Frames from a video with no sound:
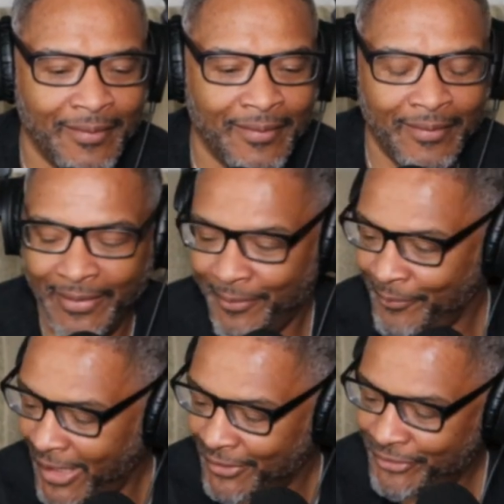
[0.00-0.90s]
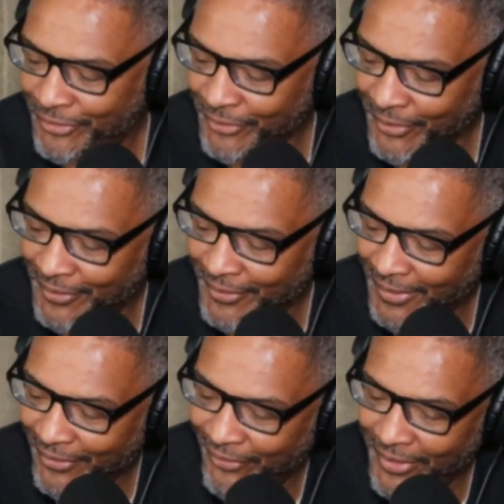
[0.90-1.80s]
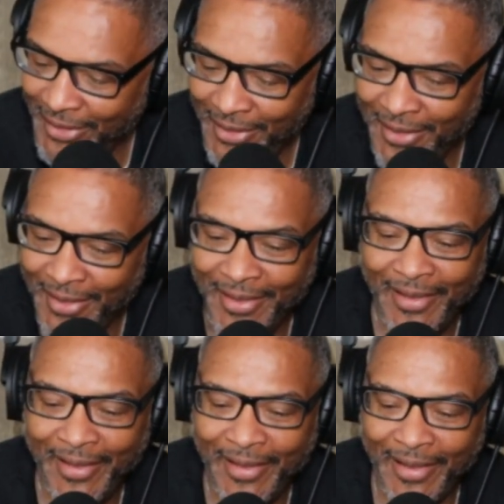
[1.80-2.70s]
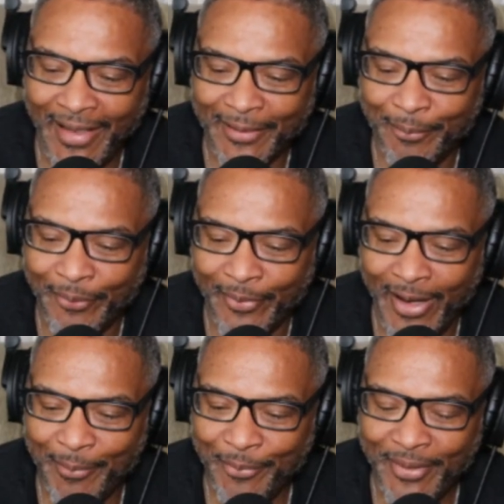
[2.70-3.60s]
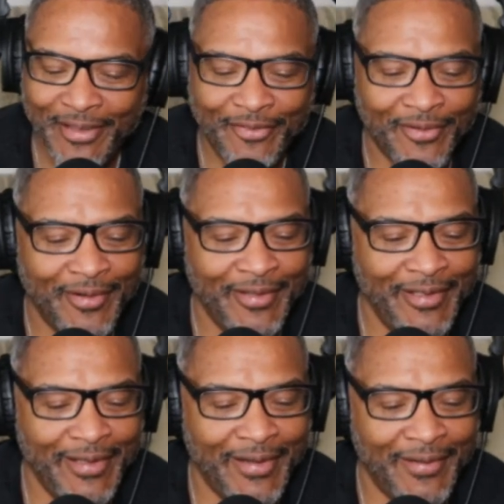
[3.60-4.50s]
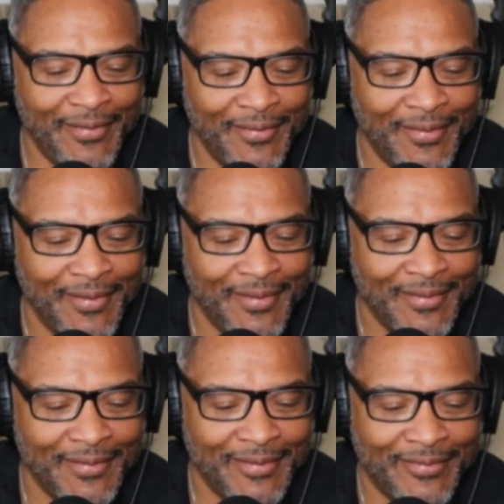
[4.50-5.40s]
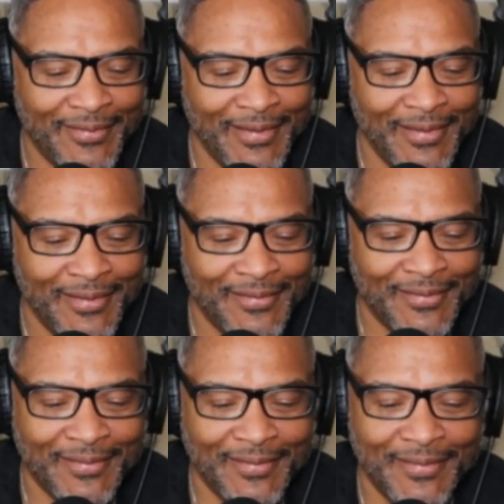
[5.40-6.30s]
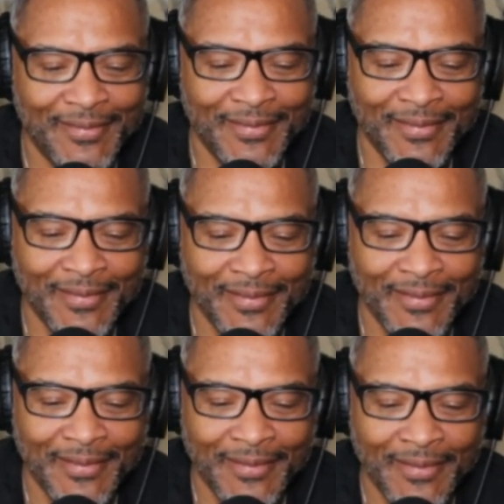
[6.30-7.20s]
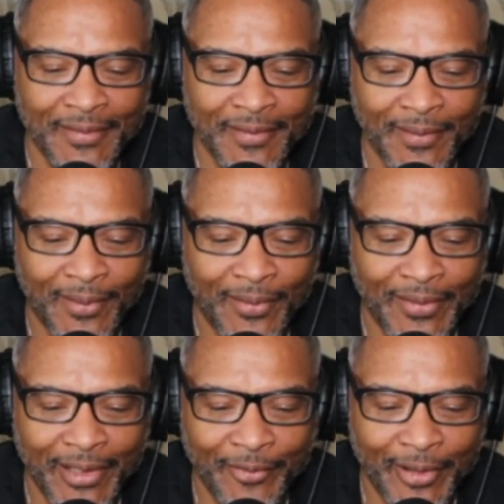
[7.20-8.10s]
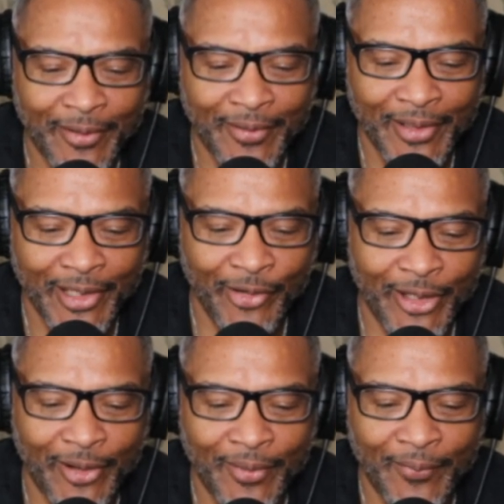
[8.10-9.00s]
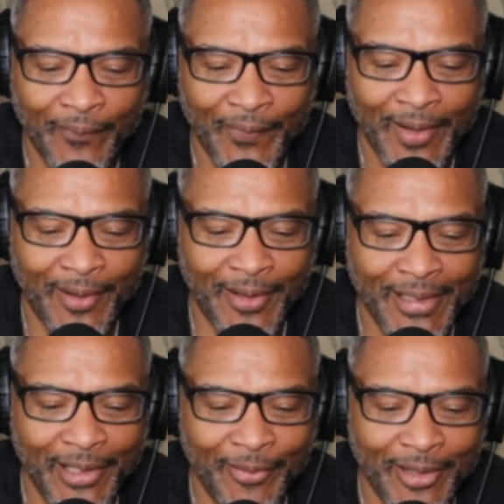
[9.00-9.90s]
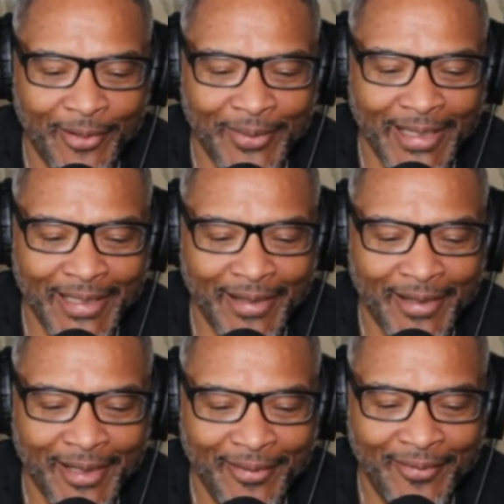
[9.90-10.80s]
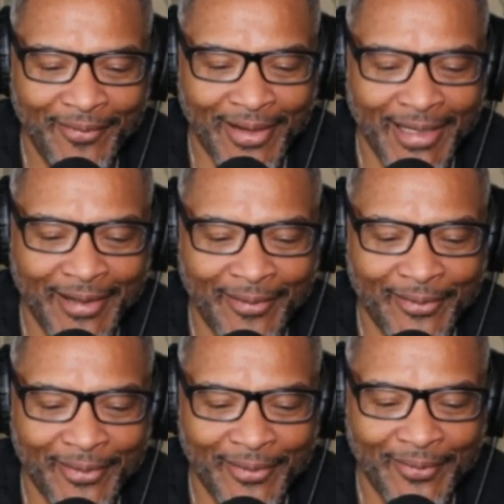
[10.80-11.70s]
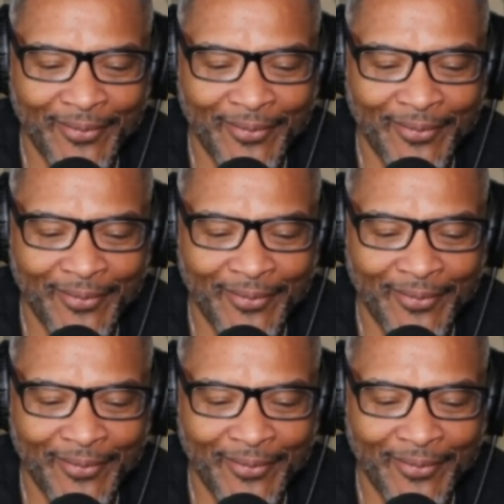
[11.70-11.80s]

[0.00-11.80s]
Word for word: Now I'm not sure. Now see, I could probably turn it down. Let's see. Hold on. Oh, here we go. Here we go. Oh, here we go. Right here. Right here. Hold on.